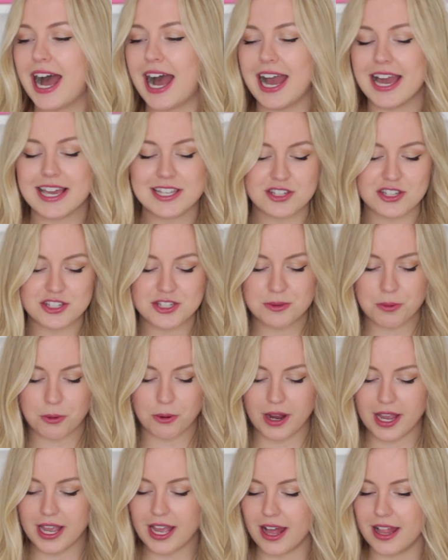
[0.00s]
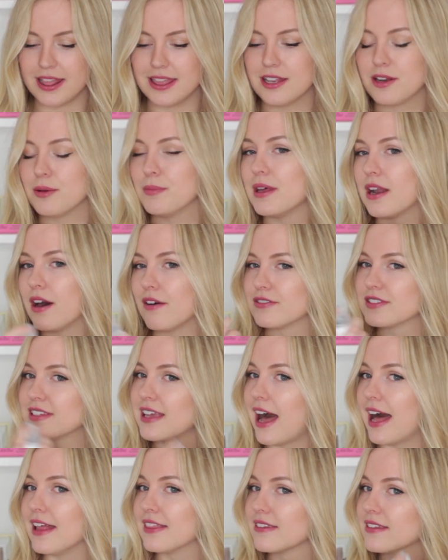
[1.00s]
I just spray a little bit of
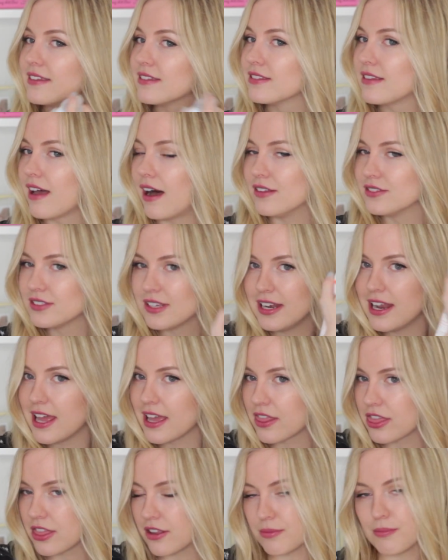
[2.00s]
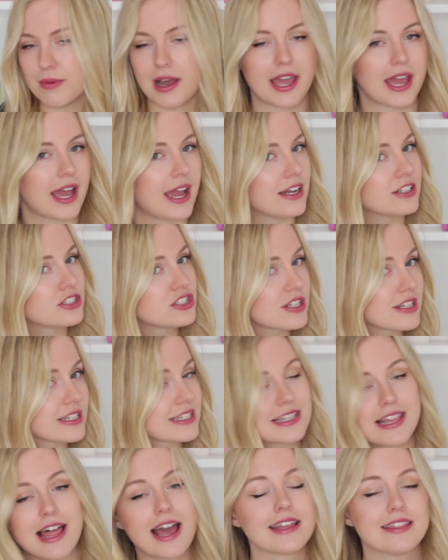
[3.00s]
that down the length of my hair,
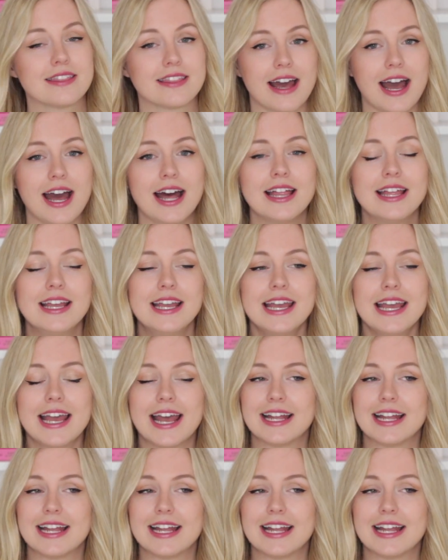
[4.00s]
just like that.